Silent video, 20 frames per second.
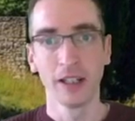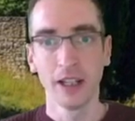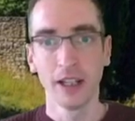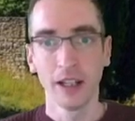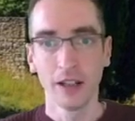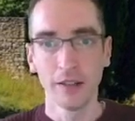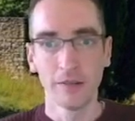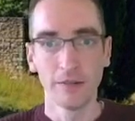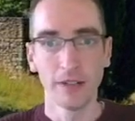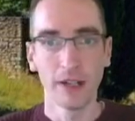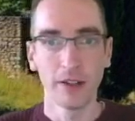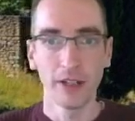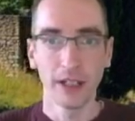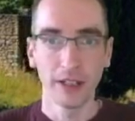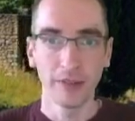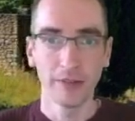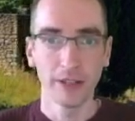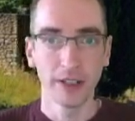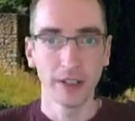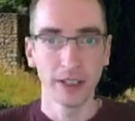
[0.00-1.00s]
a very,
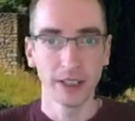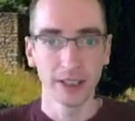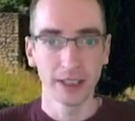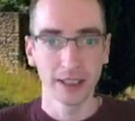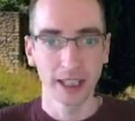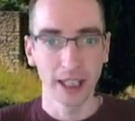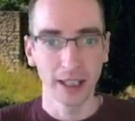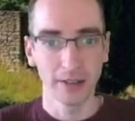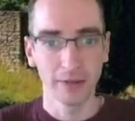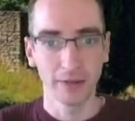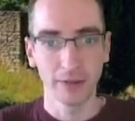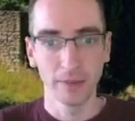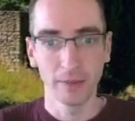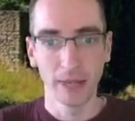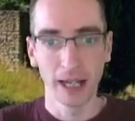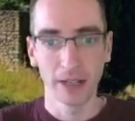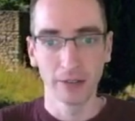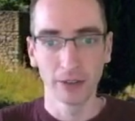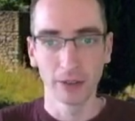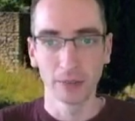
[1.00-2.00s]
very safe
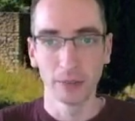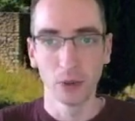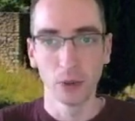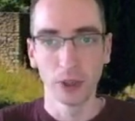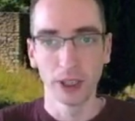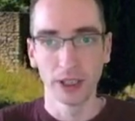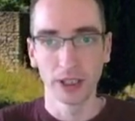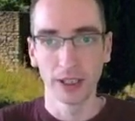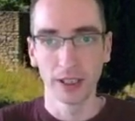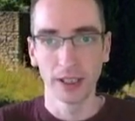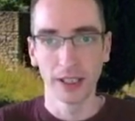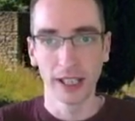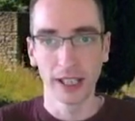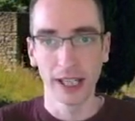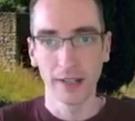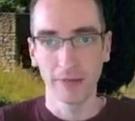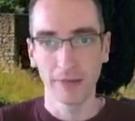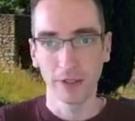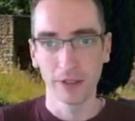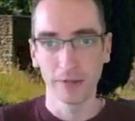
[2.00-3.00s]
bounce point
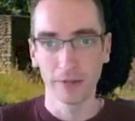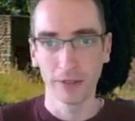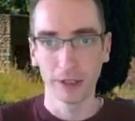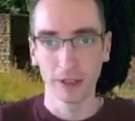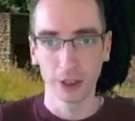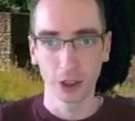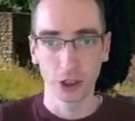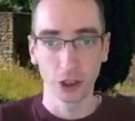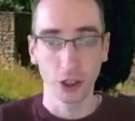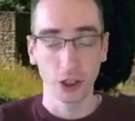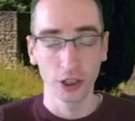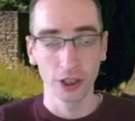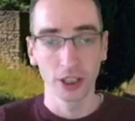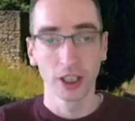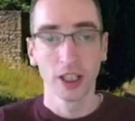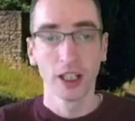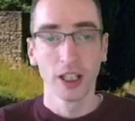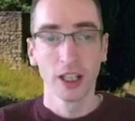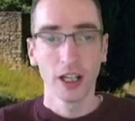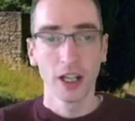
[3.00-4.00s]
there for the first shot.
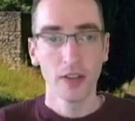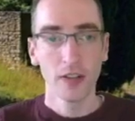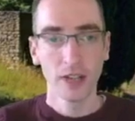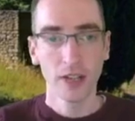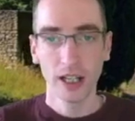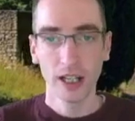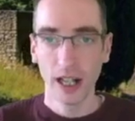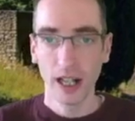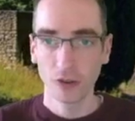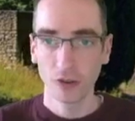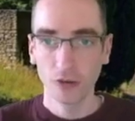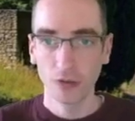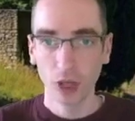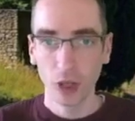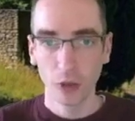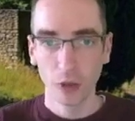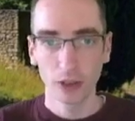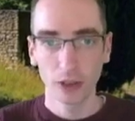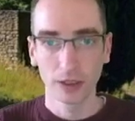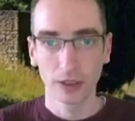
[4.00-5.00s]
And then that
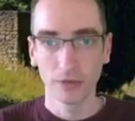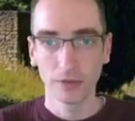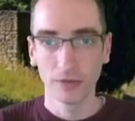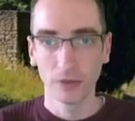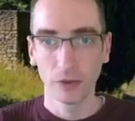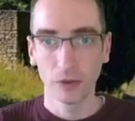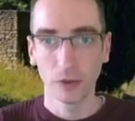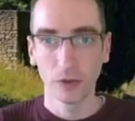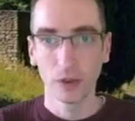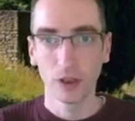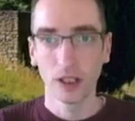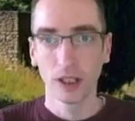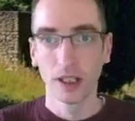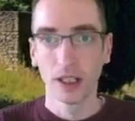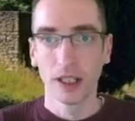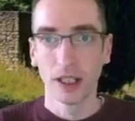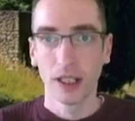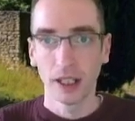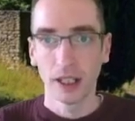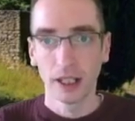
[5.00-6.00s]
rolls for
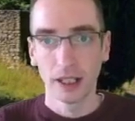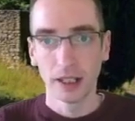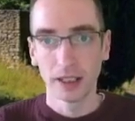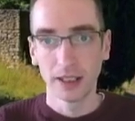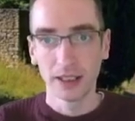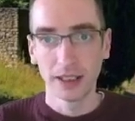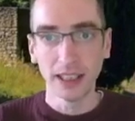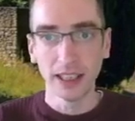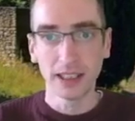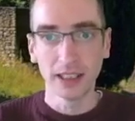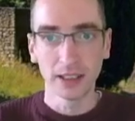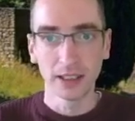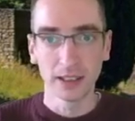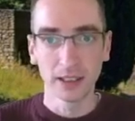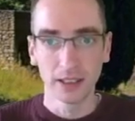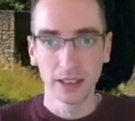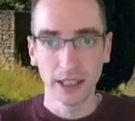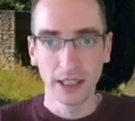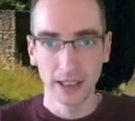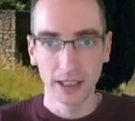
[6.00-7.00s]
a
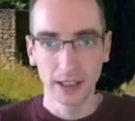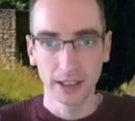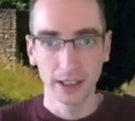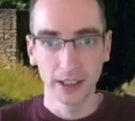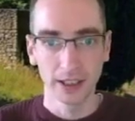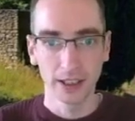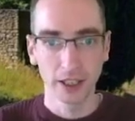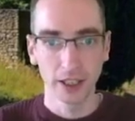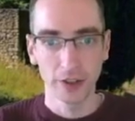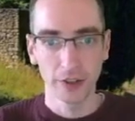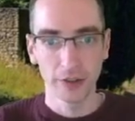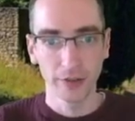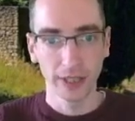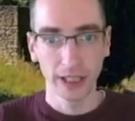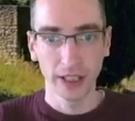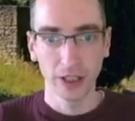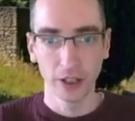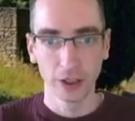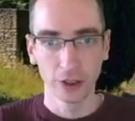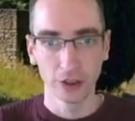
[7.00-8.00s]
decent distance,
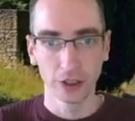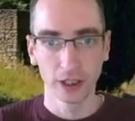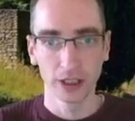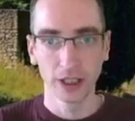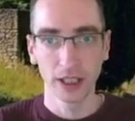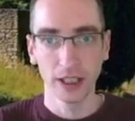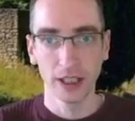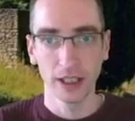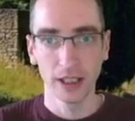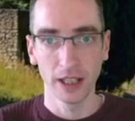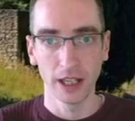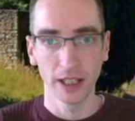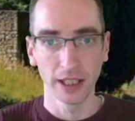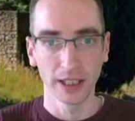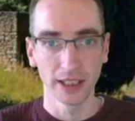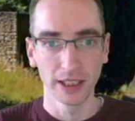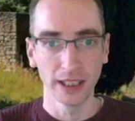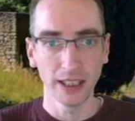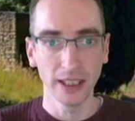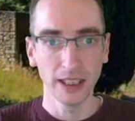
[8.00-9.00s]

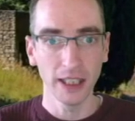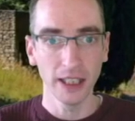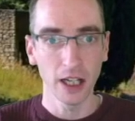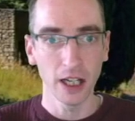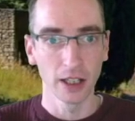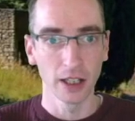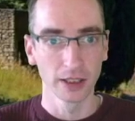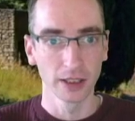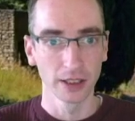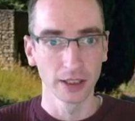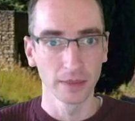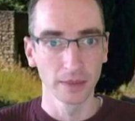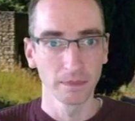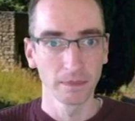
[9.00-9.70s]
390 yards.